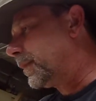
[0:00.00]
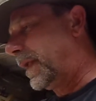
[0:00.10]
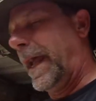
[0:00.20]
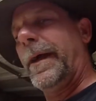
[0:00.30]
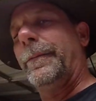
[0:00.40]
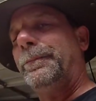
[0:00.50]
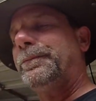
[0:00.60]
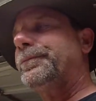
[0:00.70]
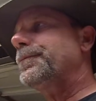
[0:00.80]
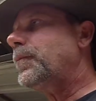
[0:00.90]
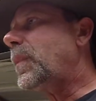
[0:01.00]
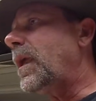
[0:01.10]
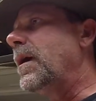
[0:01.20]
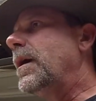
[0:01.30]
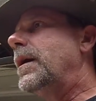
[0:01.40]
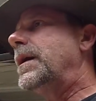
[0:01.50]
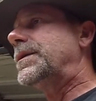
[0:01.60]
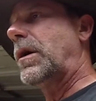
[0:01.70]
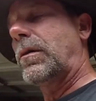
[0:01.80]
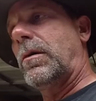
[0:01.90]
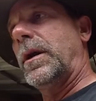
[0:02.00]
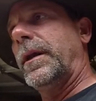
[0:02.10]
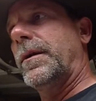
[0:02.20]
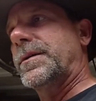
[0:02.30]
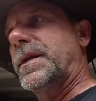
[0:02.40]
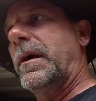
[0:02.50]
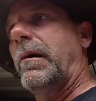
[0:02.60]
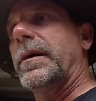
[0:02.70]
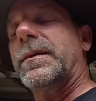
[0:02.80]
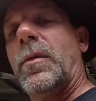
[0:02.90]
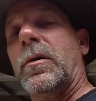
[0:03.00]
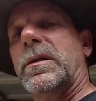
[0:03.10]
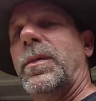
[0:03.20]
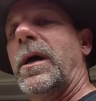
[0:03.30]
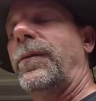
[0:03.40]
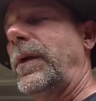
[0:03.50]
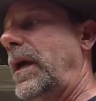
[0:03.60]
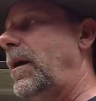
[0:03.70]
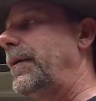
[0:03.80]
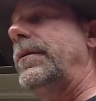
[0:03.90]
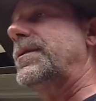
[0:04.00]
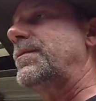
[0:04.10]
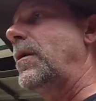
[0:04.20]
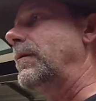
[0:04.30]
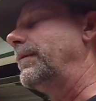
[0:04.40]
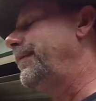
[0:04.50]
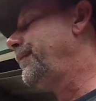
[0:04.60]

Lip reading: Damn. Choke on another cigarette. Smoking's better for y'all. Don't smoke.